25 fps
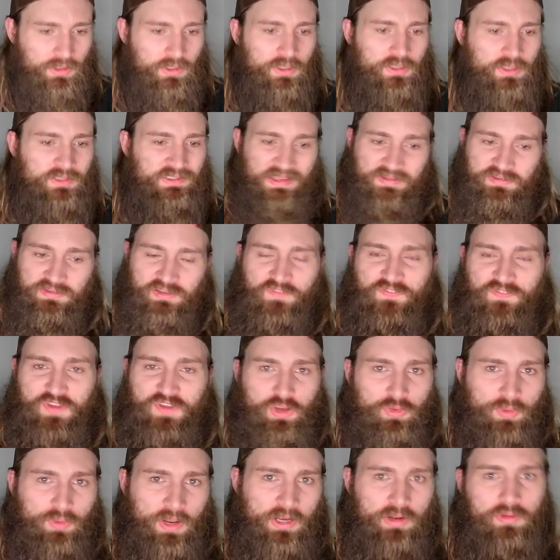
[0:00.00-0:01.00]
Davison
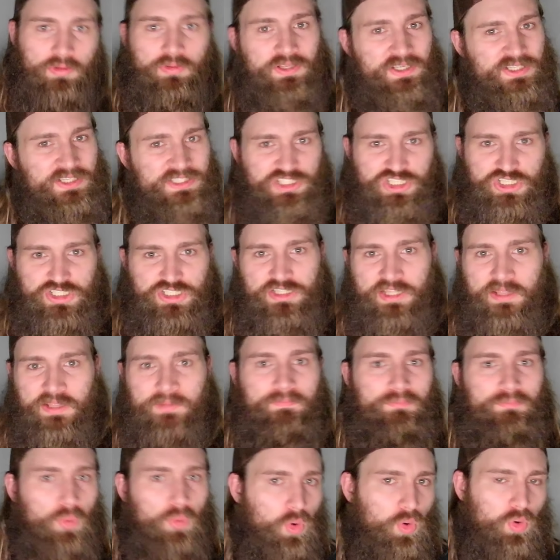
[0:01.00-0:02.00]
Figueiredo is just the
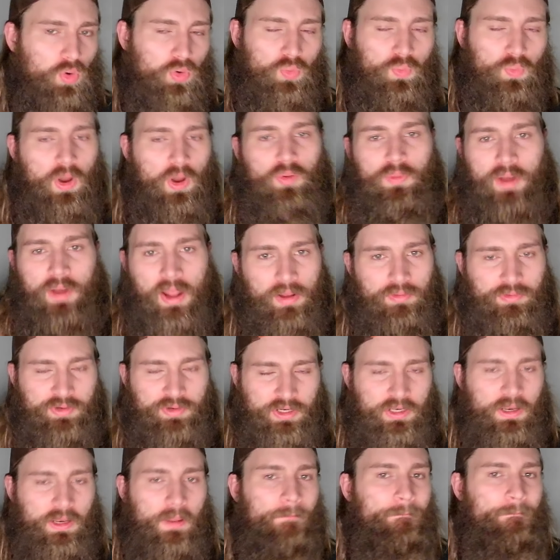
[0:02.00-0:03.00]
more well-rounded,